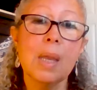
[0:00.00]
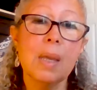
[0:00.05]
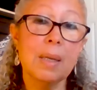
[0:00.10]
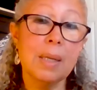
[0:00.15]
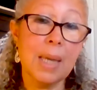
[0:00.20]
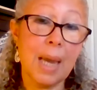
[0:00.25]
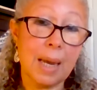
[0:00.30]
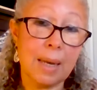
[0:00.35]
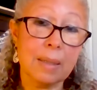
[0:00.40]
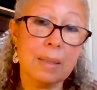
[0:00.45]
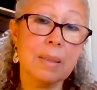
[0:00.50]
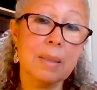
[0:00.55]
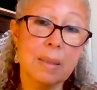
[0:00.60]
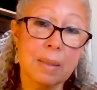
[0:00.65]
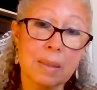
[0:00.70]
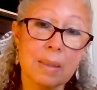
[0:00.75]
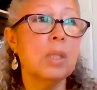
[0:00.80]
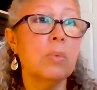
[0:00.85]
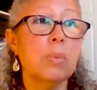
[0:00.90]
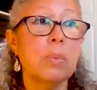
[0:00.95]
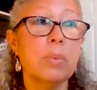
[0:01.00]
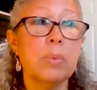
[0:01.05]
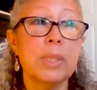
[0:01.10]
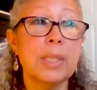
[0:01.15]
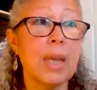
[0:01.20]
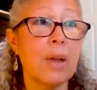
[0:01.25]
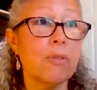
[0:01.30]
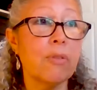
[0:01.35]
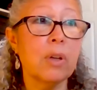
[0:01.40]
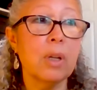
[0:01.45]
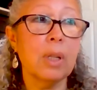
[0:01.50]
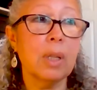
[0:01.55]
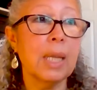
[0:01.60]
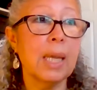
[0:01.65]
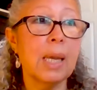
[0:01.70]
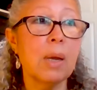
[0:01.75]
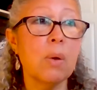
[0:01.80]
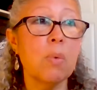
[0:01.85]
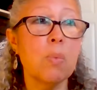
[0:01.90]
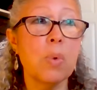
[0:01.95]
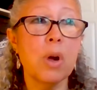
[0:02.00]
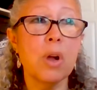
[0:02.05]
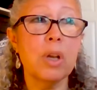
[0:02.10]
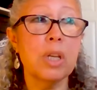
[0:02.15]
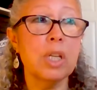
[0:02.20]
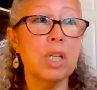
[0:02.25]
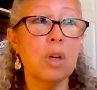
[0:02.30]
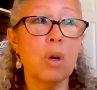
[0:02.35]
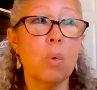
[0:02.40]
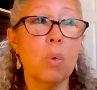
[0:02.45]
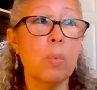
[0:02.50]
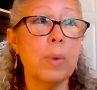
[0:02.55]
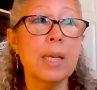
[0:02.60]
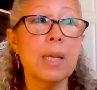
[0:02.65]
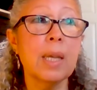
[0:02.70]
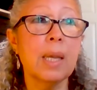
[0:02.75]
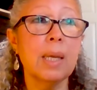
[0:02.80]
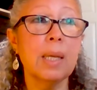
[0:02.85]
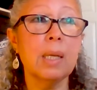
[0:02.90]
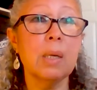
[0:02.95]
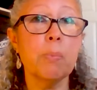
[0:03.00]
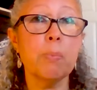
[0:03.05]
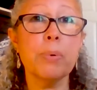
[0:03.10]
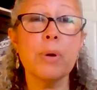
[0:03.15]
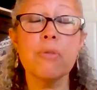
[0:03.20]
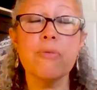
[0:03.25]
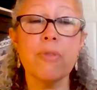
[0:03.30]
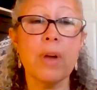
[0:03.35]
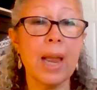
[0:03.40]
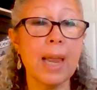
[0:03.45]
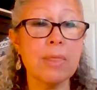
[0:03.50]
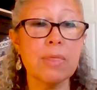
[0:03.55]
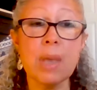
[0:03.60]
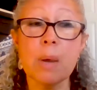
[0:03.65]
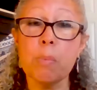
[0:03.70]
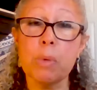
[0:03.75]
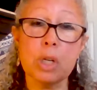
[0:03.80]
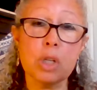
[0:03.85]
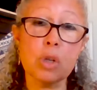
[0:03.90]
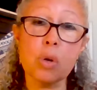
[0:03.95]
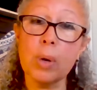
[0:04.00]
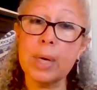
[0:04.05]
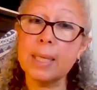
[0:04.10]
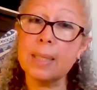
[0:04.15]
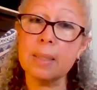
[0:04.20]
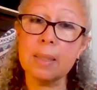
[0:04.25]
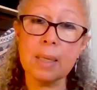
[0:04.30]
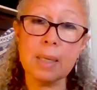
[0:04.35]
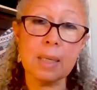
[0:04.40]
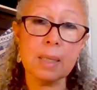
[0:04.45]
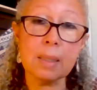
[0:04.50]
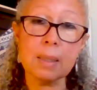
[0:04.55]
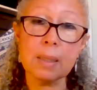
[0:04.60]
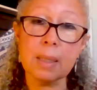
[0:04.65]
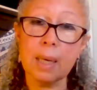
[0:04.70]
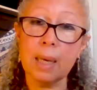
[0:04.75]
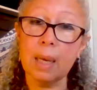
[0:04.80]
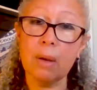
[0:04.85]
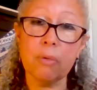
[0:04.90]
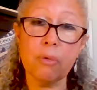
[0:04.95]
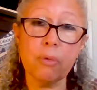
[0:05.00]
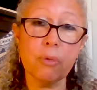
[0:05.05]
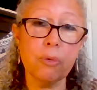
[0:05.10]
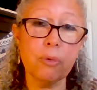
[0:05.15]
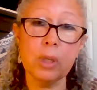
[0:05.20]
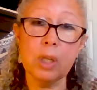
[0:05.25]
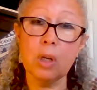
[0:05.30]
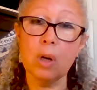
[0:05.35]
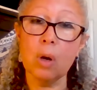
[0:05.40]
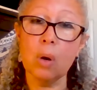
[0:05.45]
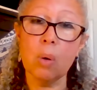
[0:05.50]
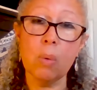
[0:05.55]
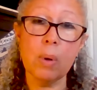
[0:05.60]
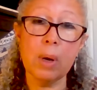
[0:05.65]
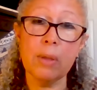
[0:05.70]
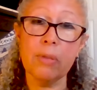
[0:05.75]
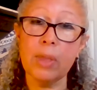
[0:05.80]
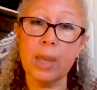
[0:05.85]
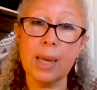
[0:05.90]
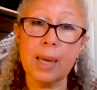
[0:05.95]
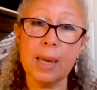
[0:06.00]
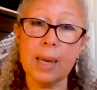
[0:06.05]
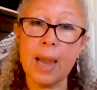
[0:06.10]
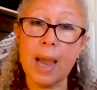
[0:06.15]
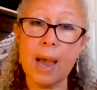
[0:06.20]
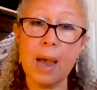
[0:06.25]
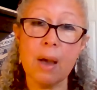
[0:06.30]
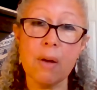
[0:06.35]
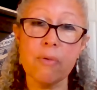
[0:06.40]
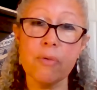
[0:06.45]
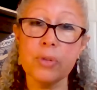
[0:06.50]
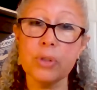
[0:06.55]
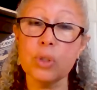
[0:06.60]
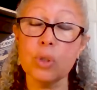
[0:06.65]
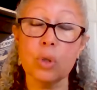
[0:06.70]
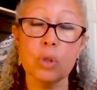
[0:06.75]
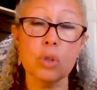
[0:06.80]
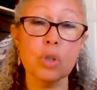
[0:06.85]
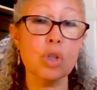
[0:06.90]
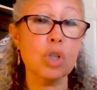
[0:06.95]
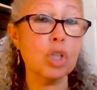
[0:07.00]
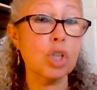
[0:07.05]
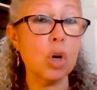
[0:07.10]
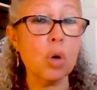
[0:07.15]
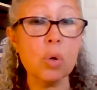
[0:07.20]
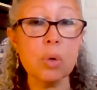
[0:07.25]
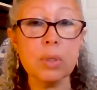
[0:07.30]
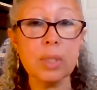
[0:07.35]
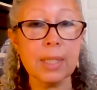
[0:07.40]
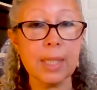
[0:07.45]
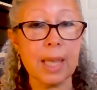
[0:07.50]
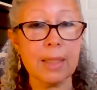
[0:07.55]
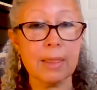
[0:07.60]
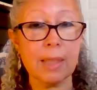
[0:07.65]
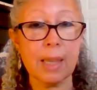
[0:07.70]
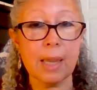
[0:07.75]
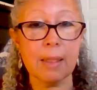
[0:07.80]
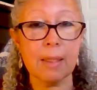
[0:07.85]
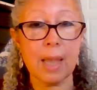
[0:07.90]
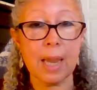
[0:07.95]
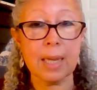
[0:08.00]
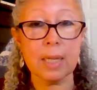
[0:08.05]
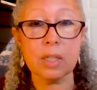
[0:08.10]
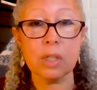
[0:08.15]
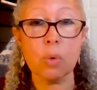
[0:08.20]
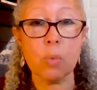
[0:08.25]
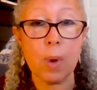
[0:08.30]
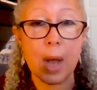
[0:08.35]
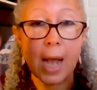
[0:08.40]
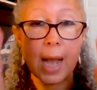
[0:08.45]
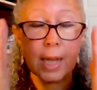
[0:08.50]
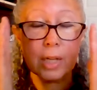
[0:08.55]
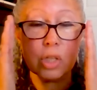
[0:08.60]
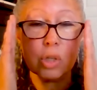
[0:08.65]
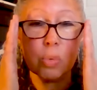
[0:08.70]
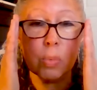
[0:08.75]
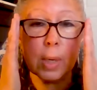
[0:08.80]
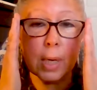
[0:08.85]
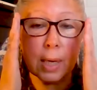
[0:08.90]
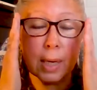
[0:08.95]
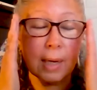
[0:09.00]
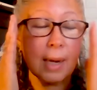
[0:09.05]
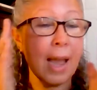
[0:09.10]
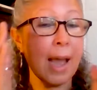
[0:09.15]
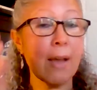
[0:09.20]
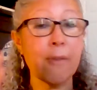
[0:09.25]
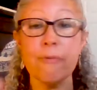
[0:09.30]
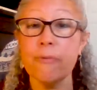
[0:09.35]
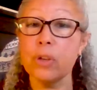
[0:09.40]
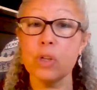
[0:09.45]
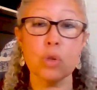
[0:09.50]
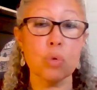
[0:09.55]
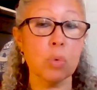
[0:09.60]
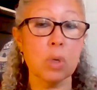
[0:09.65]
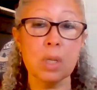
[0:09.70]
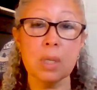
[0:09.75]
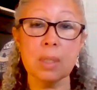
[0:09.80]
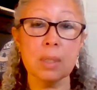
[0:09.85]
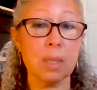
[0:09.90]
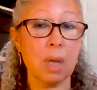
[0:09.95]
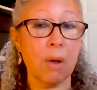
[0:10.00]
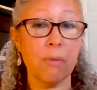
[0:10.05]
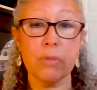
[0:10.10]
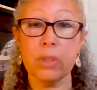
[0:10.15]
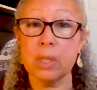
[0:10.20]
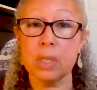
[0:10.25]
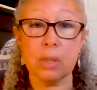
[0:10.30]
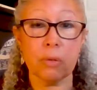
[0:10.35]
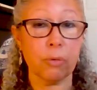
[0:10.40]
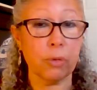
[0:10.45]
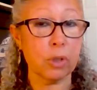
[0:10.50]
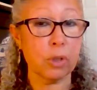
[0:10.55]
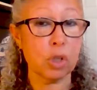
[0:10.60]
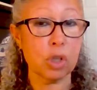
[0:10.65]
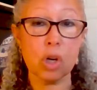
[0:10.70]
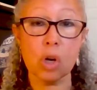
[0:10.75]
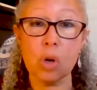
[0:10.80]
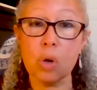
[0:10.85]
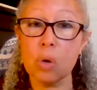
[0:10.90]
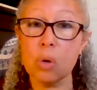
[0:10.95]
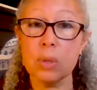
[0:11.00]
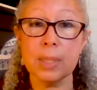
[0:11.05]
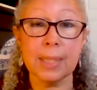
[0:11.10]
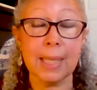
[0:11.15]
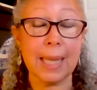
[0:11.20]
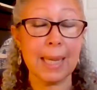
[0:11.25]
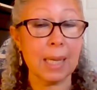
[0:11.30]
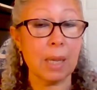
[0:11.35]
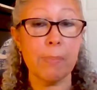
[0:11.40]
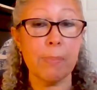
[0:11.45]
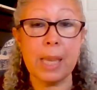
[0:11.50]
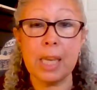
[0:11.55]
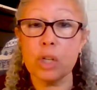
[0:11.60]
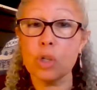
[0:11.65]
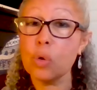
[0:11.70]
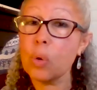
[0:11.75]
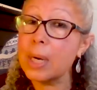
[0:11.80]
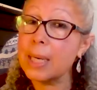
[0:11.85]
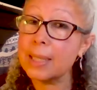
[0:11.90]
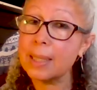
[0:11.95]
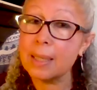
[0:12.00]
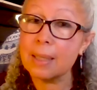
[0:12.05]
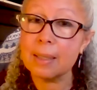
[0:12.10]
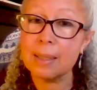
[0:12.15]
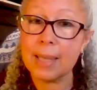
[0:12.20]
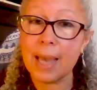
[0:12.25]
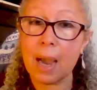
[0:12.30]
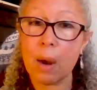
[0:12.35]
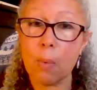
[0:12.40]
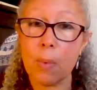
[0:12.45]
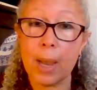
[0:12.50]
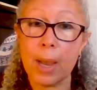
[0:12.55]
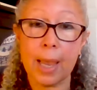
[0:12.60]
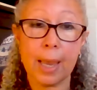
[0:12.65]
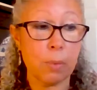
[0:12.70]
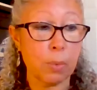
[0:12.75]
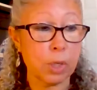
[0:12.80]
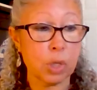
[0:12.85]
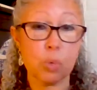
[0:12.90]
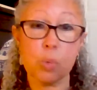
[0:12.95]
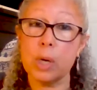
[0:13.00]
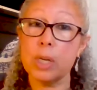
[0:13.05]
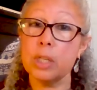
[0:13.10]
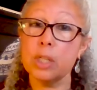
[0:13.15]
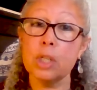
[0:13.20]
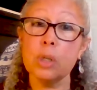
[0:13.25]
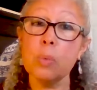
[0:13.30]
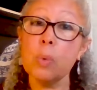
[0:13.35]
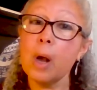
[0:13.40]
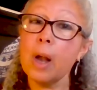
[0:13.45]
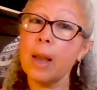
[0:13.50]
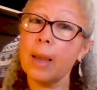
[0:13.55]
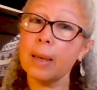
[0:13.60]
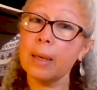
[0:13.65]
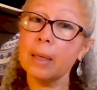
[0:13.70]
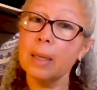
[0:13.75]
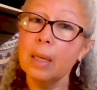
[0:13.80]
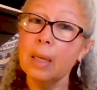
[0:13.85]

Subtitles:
Yes, you definitely want, we can provide them with choices. If, they have certain shows that they like to watch, we can have visuals of the different shows. They can make choices that way. Which one do you want?